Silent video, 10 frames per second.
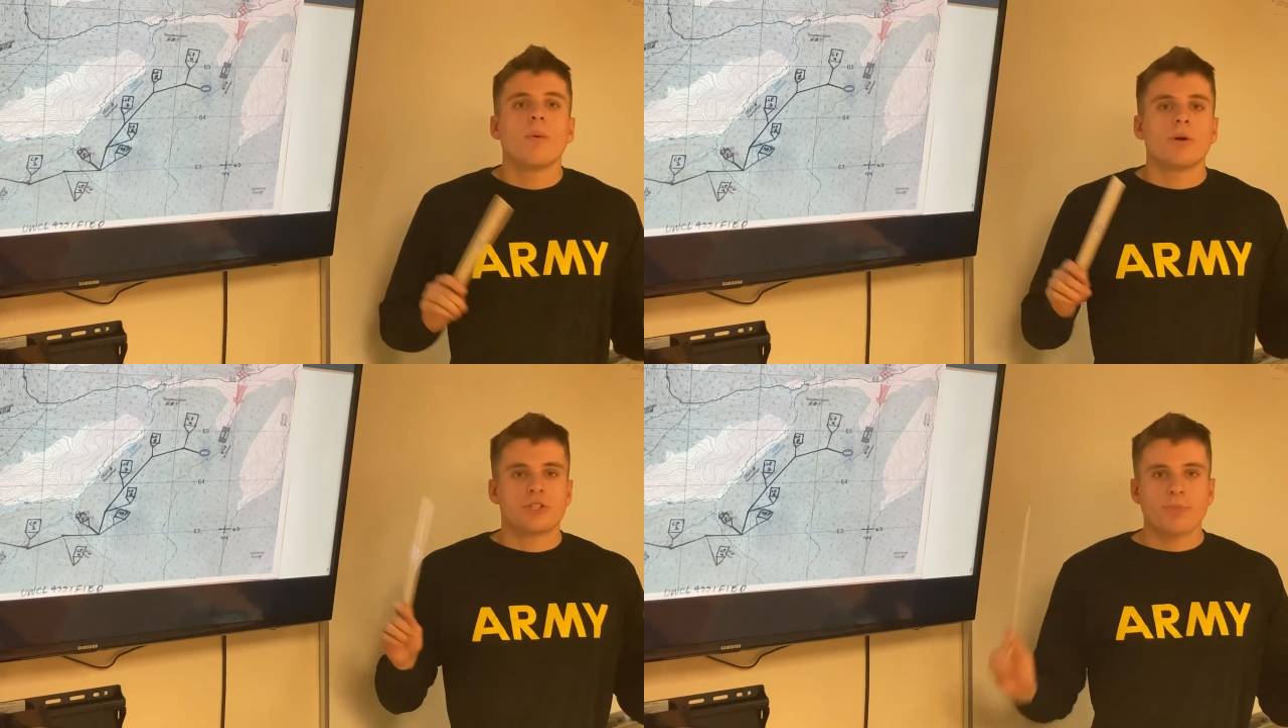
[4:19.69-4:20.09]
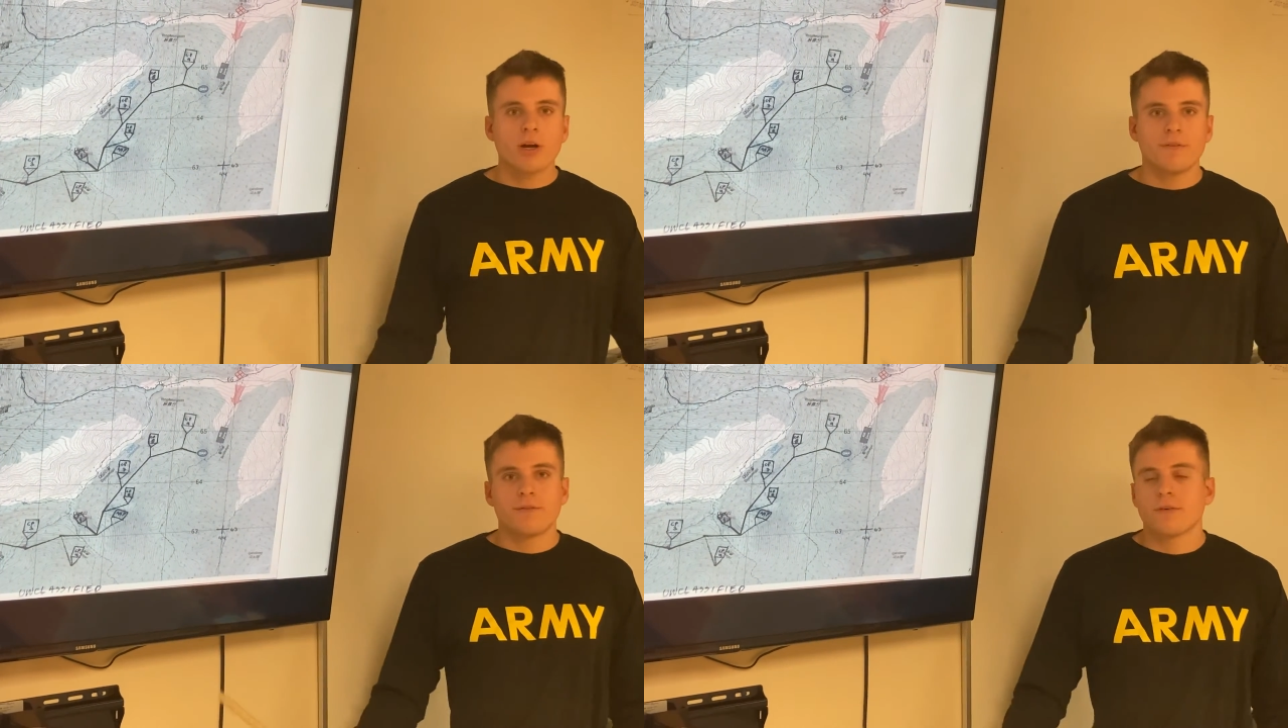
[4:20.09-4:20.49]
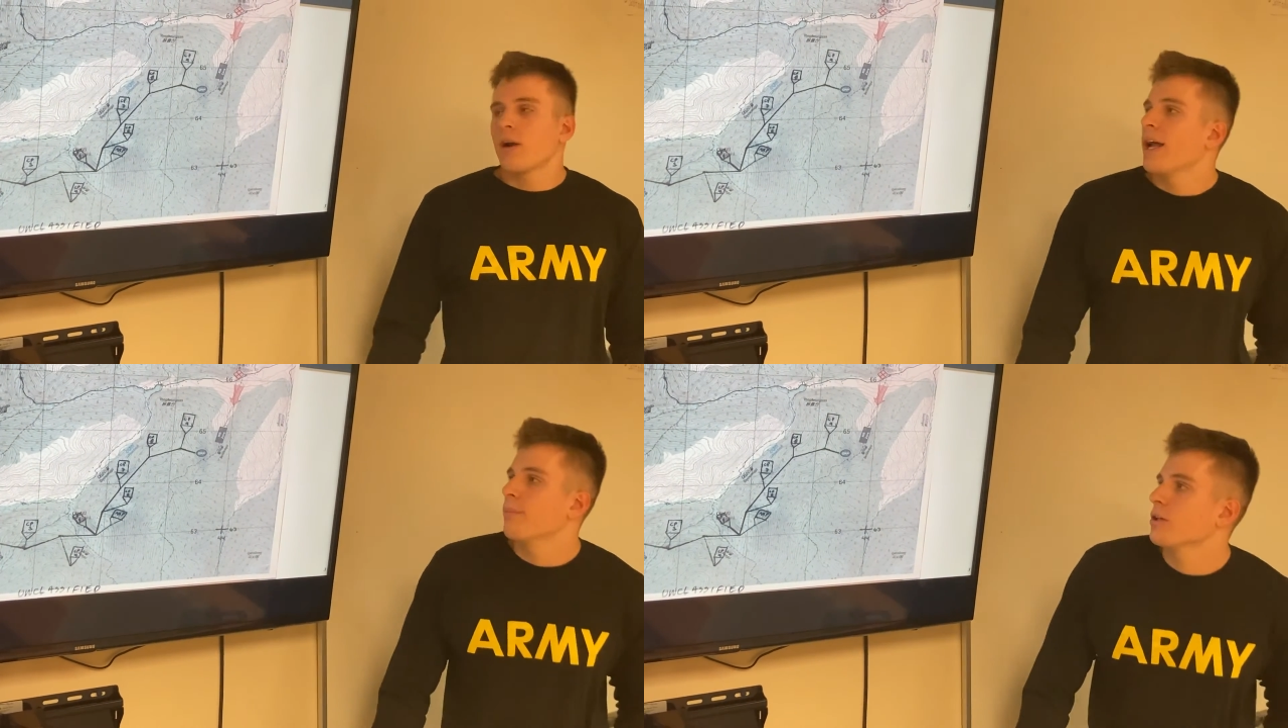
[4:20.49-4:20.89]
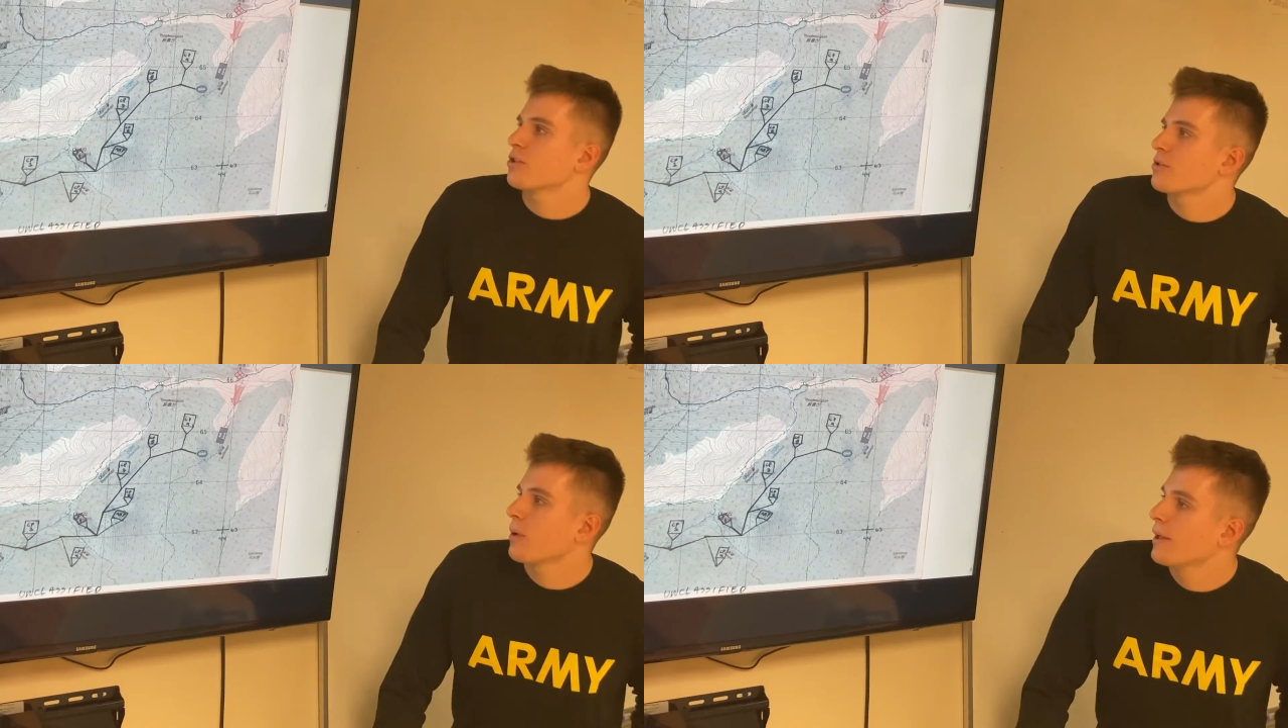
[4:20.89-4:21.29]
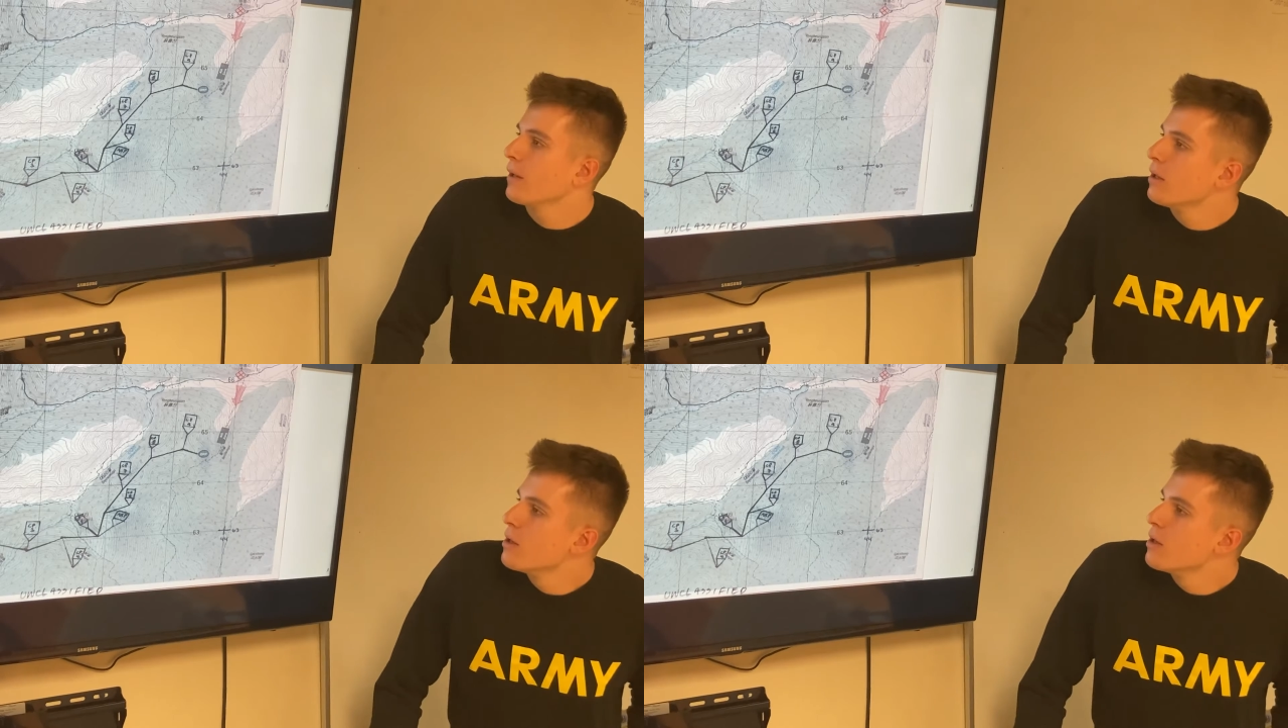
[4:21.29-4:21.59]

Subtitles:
which is perfect for our ambush, right?